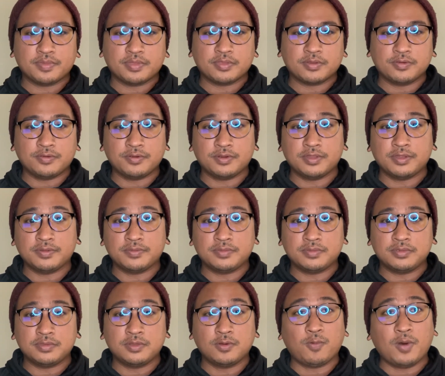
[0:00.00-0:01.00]
or the
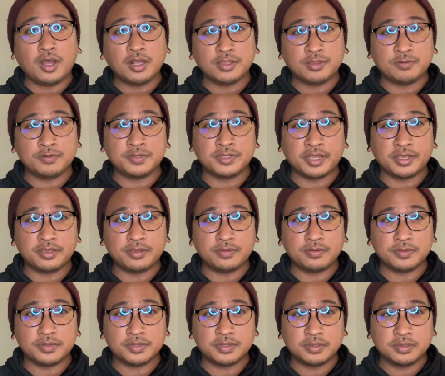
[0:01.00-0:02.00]
walkthroughs I
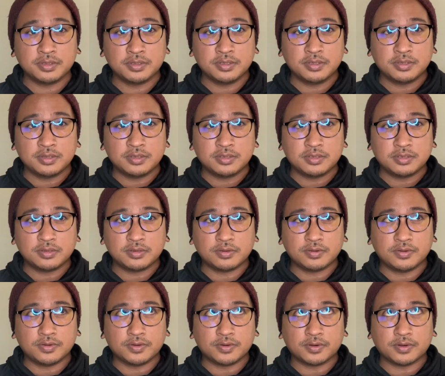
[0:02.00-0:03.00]
use
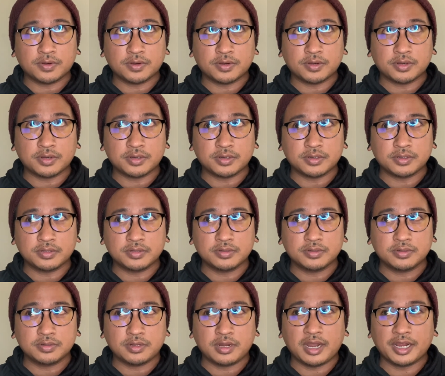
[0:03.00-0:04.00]
or
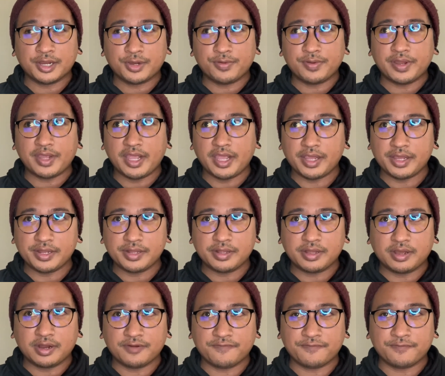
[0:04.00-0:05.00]
I create
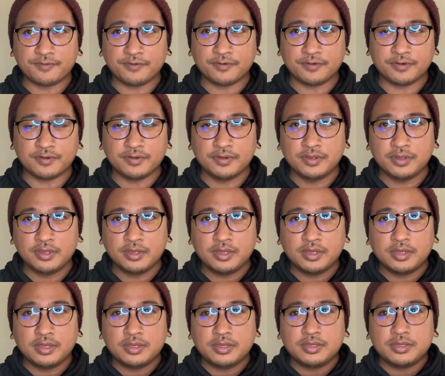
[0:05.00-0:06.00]
are for
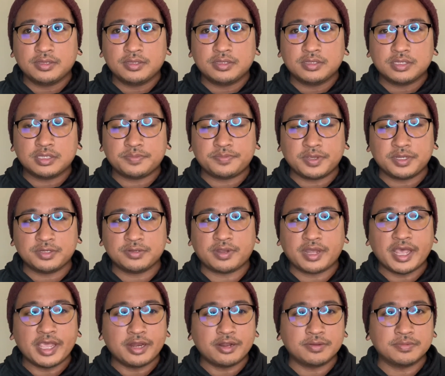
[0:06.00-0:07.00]
special
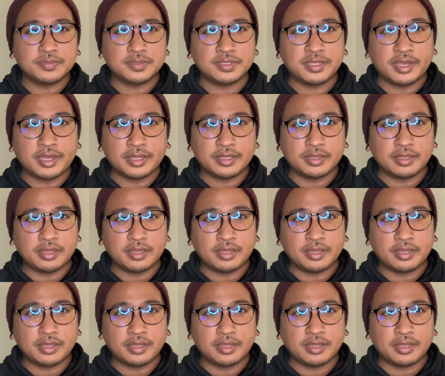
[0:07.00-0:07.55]
items that